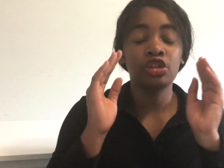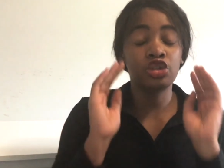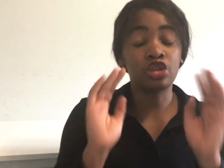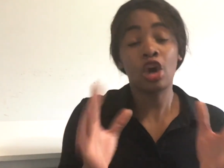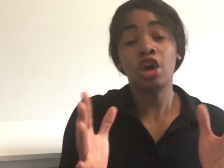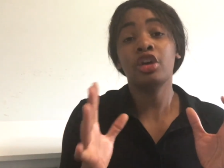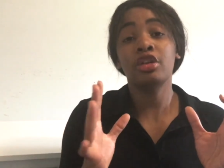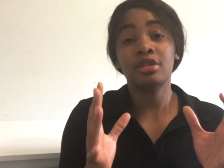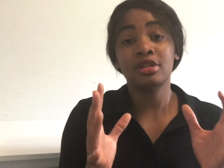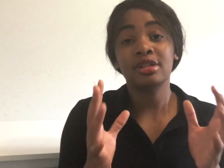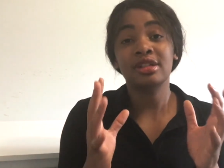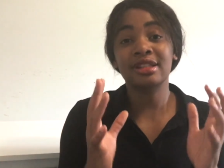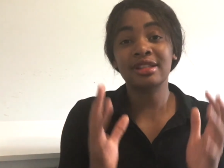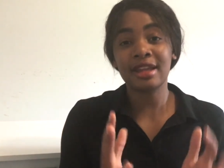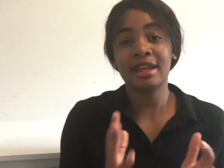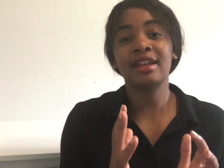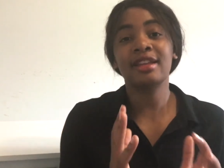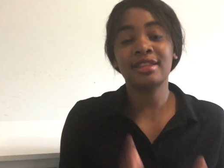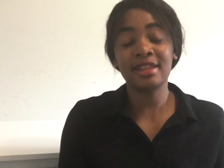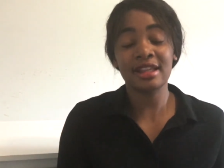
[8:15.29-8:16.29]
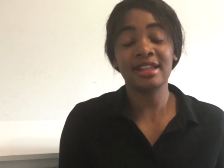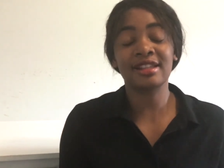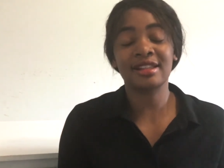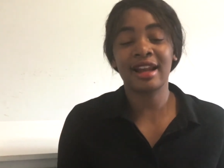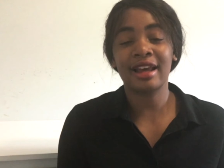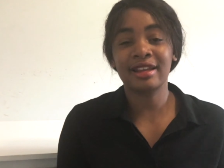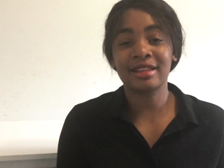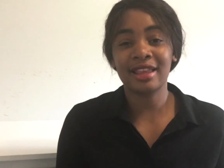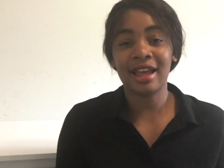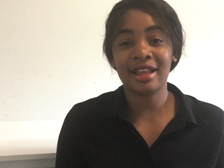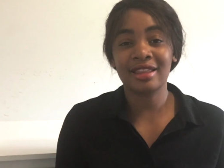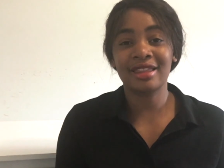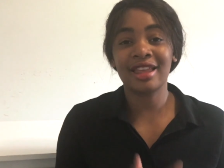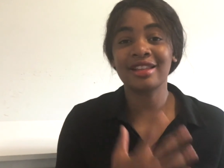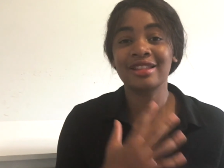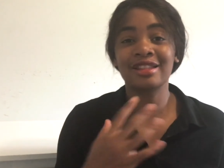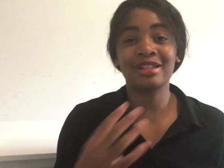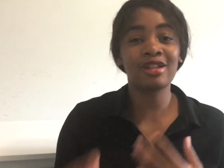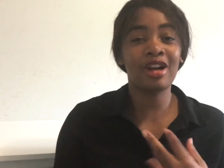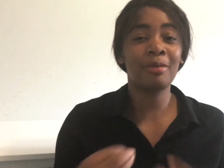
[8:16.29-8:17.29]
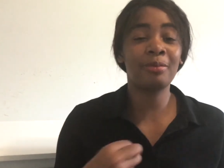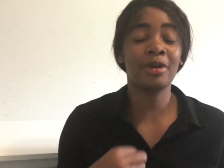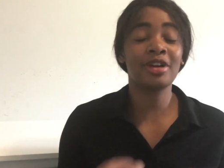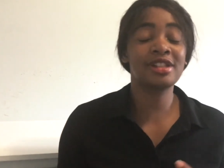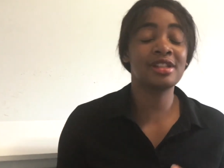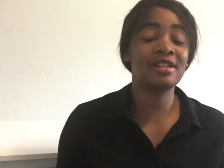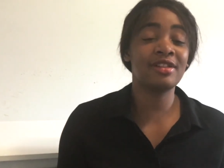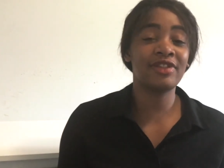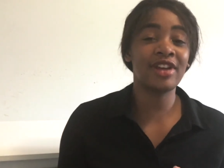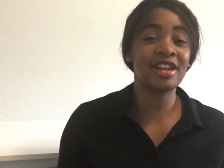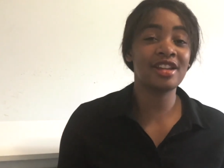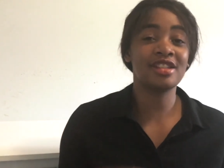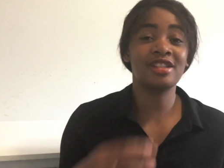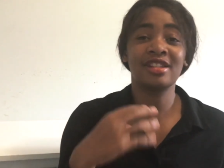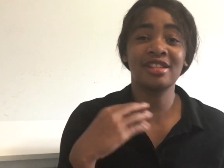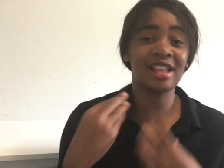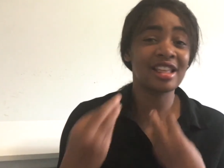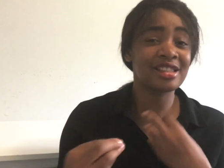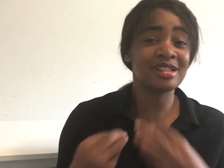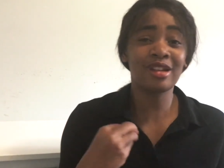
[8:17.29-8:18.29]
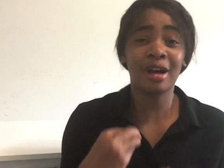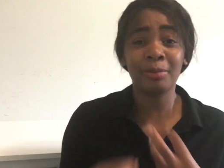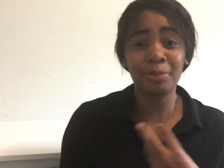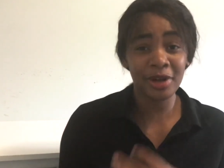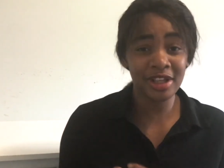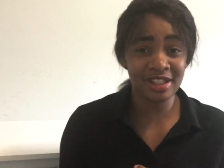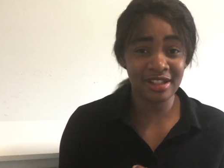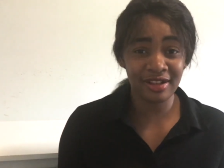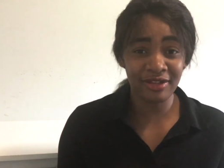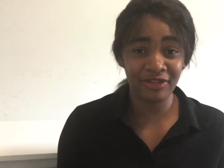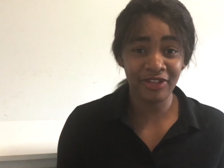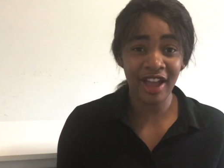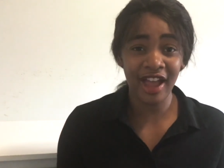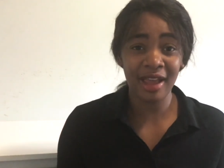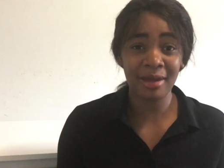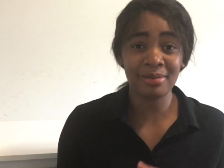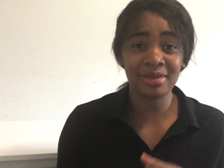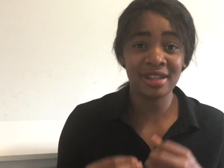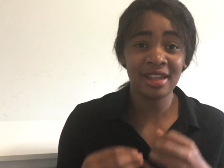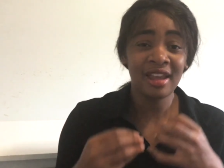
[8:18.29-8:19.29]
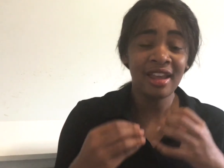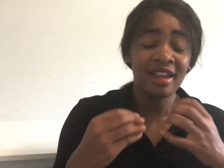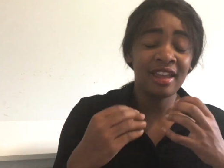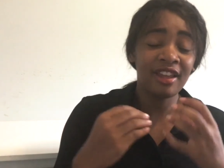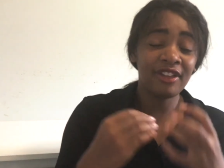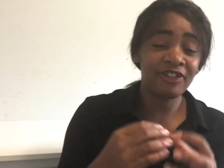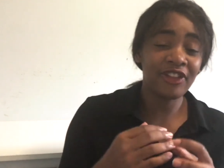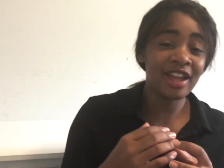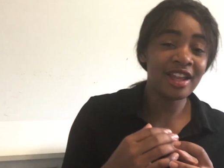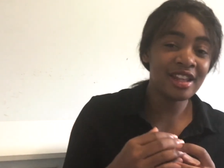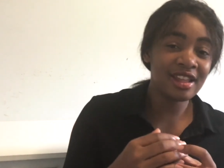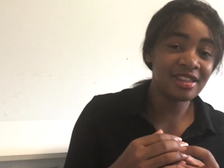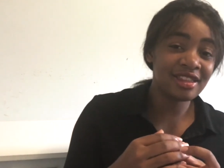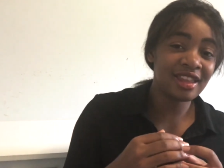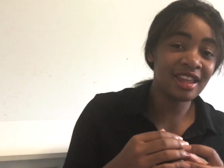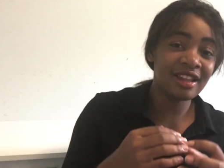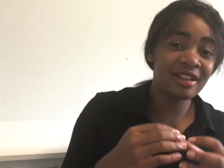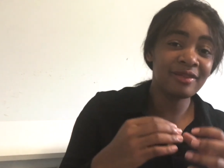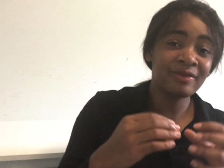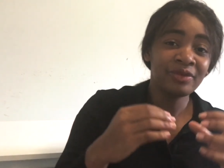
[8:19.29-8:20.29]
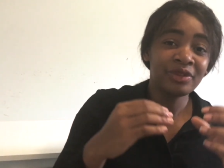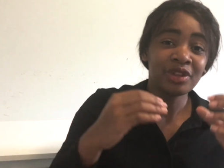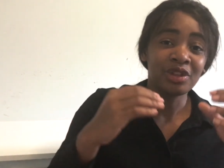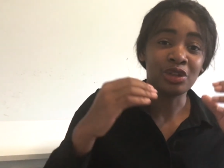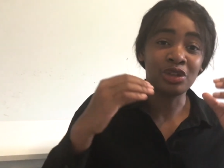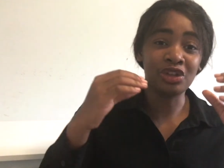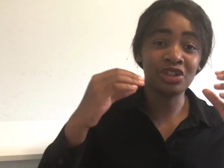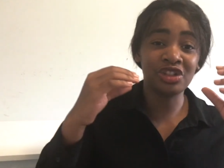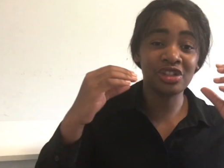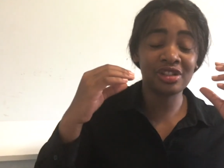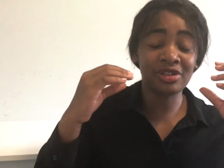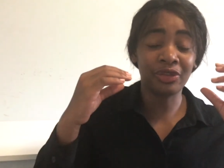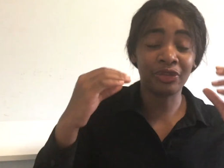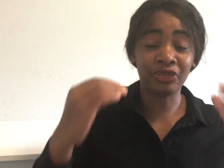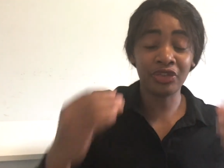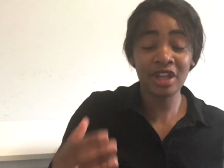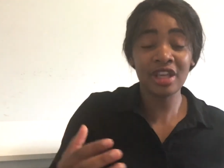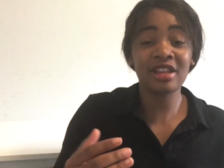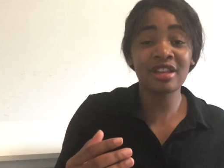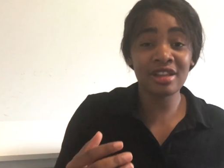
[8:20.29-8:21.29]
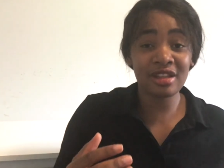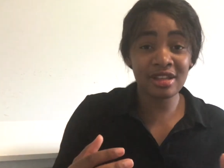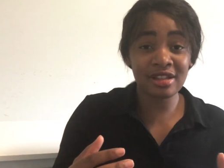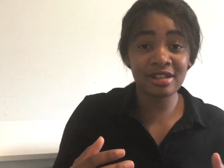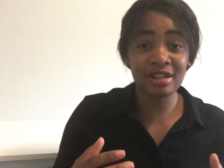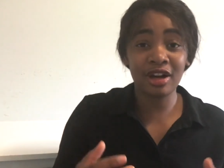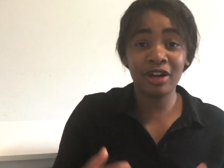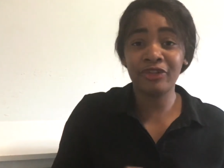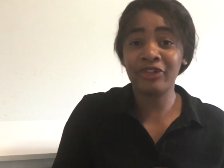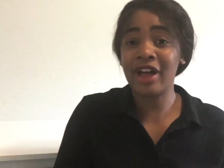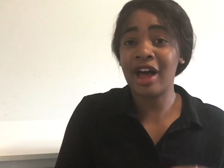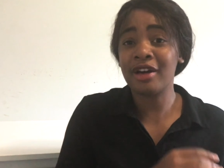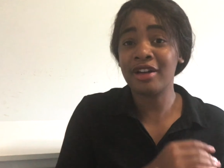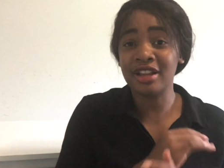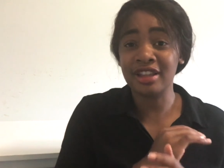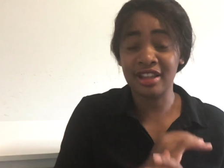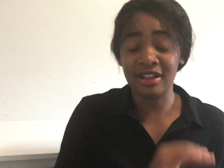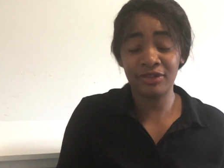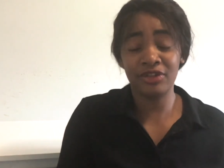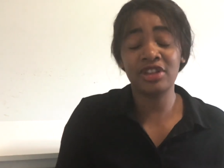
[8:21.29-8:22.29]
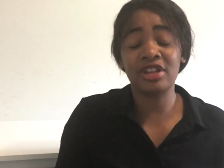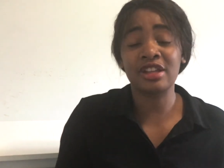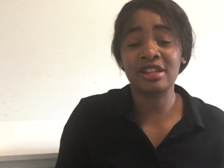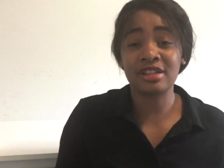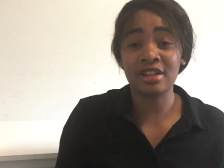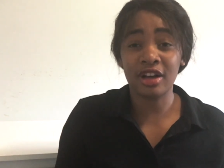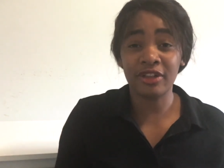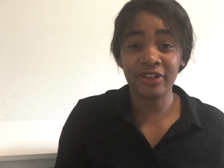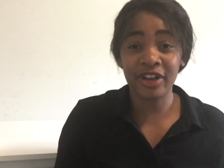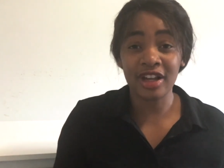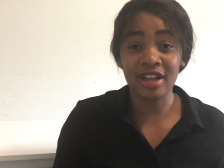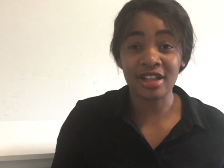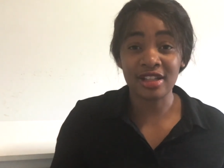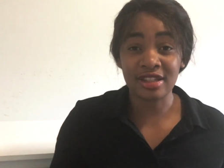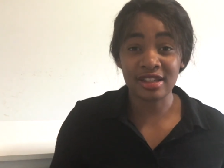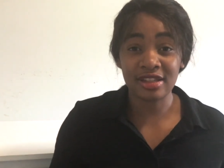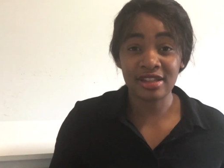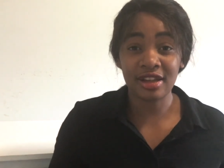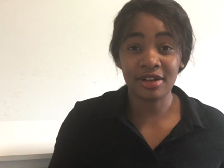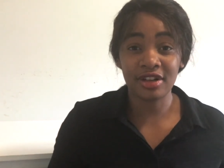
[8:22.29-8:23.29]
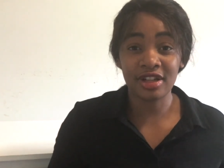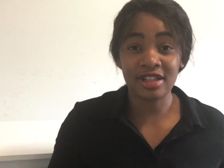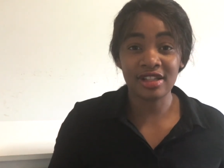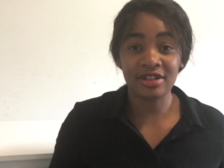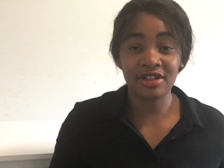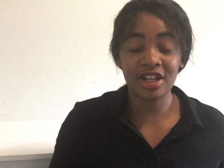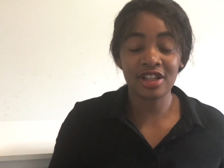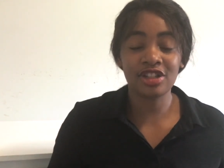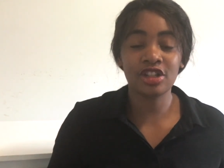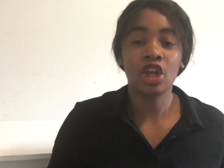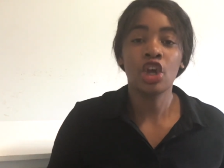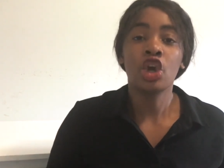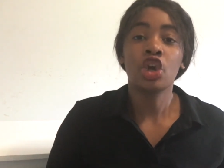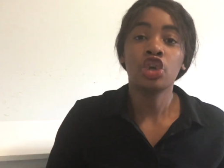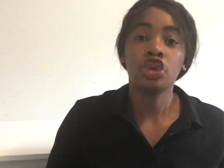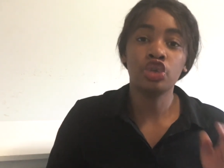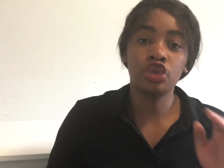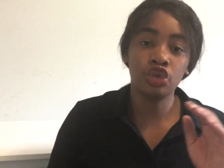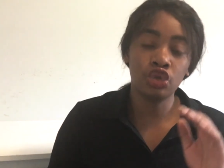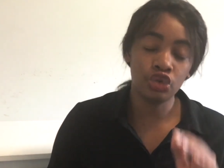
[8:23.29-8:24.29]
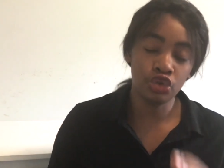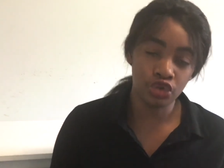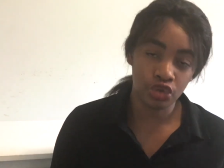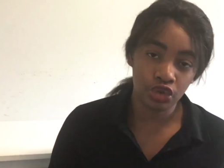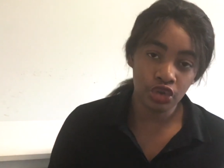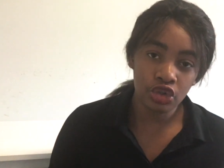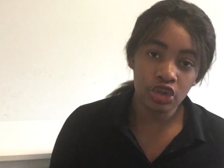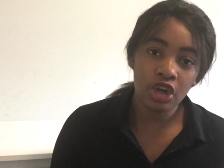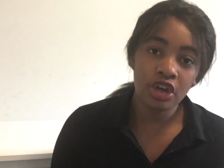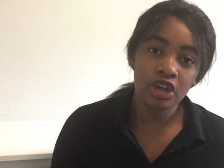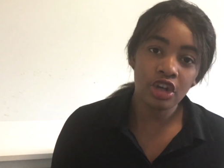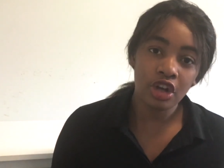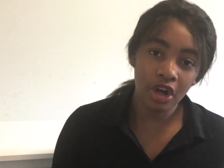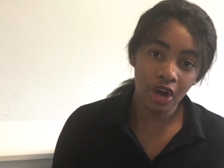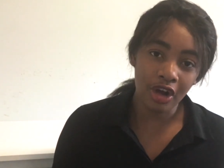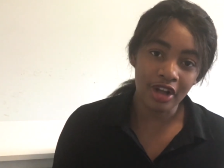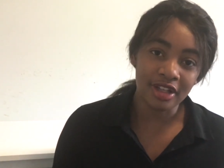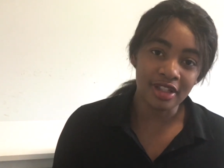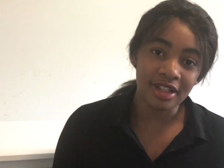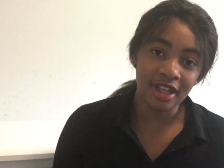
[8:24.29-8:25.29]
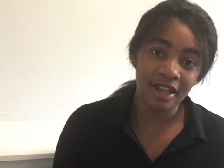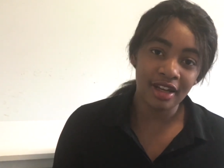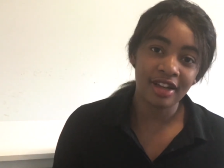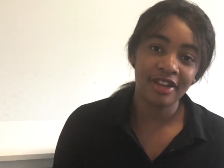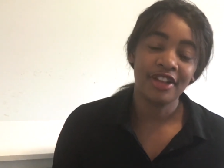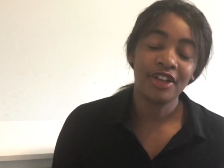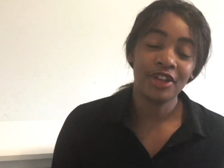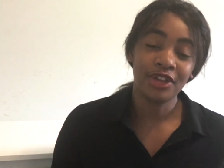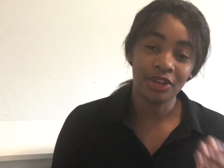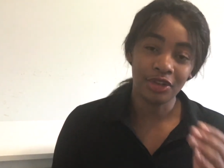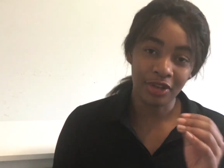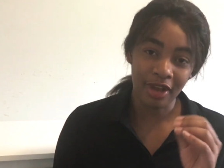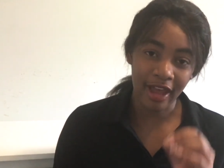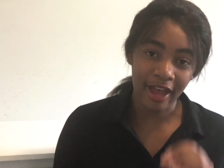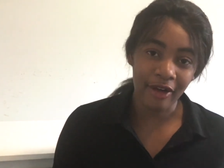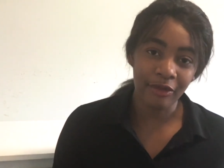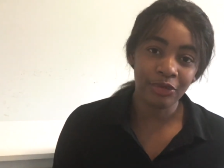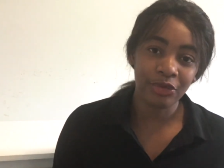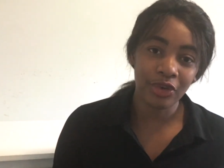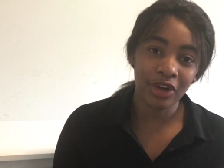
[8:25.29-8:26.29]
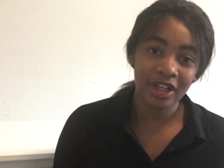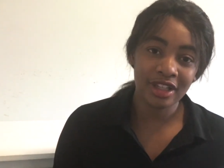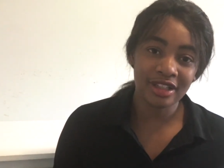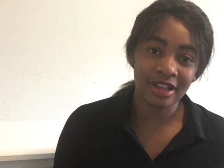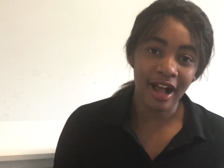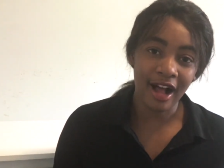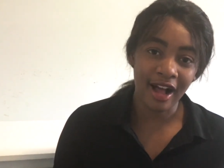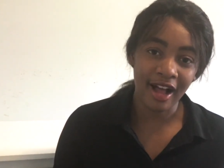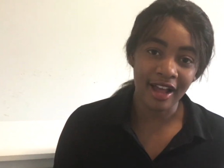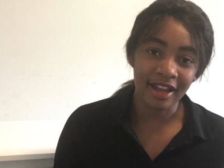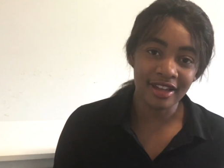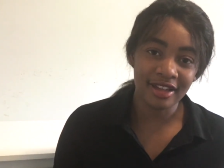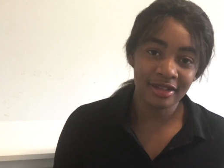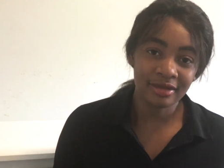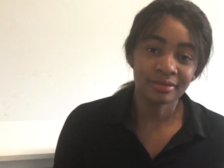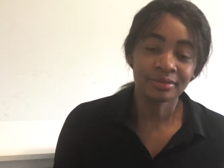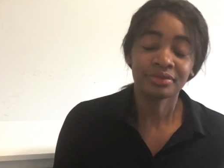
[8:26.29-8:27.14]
Don't say things like that. That's not positive energy. That's not positive vibes. If anything, you're just freaking yourself out and giving yourself unnecessary stress. You do know your content. You have worked hard.